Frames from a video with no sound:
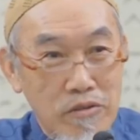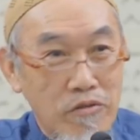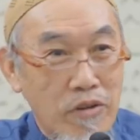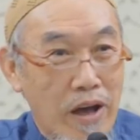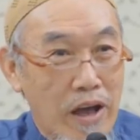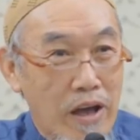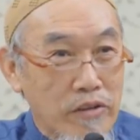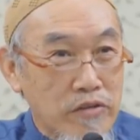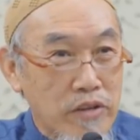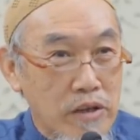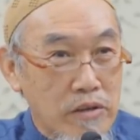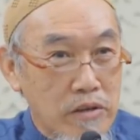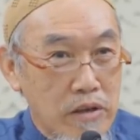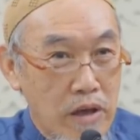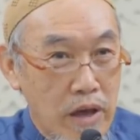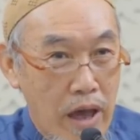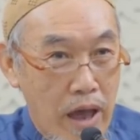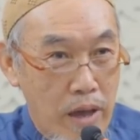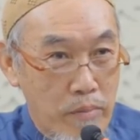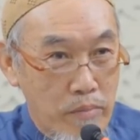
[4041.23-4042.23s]
You ask
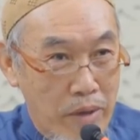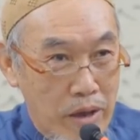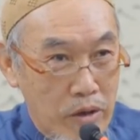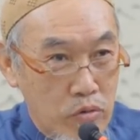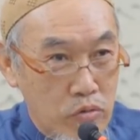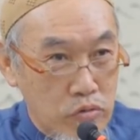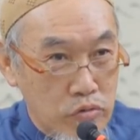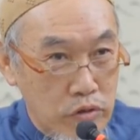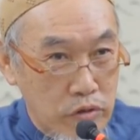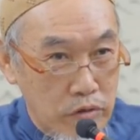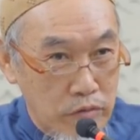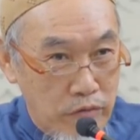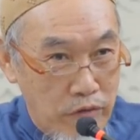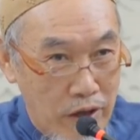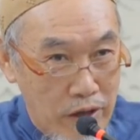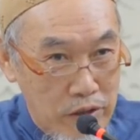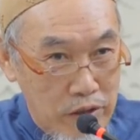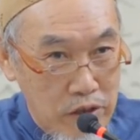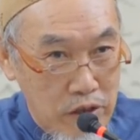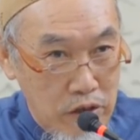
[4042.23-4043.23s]
them, am I a good
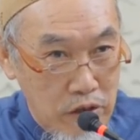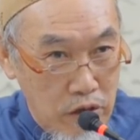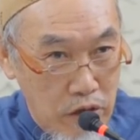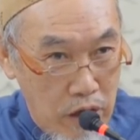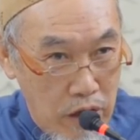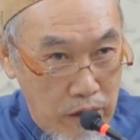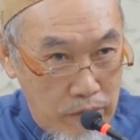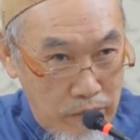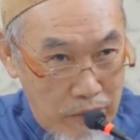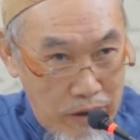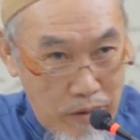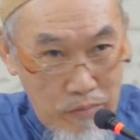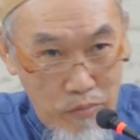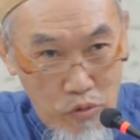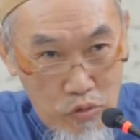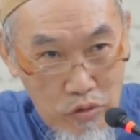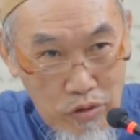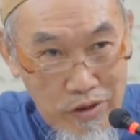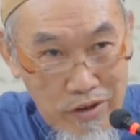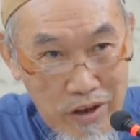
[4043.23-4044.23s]
father? Am I
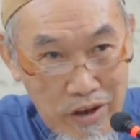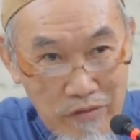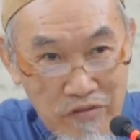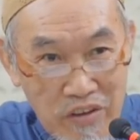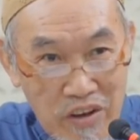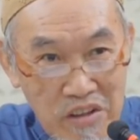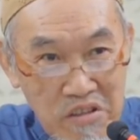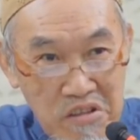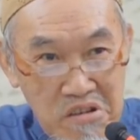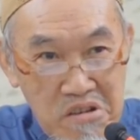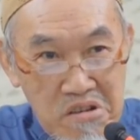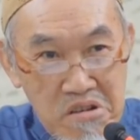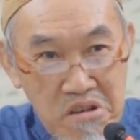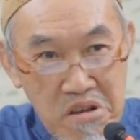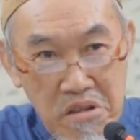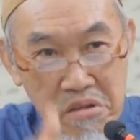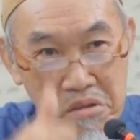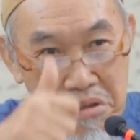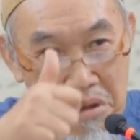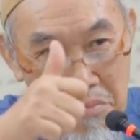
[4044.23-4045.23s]
a good
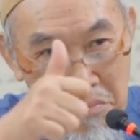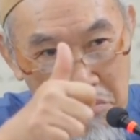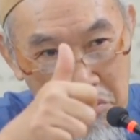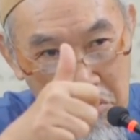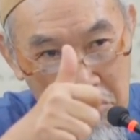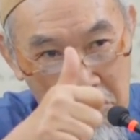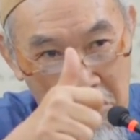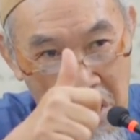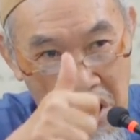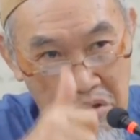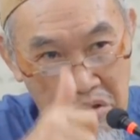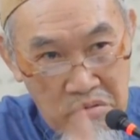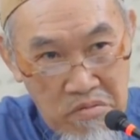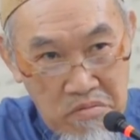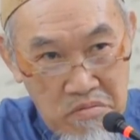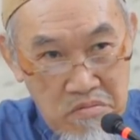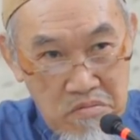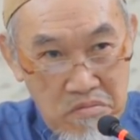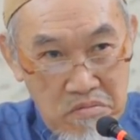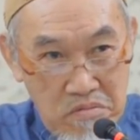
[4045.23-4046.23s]
grandfather? Number
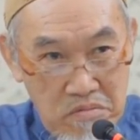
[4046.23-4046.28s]
one.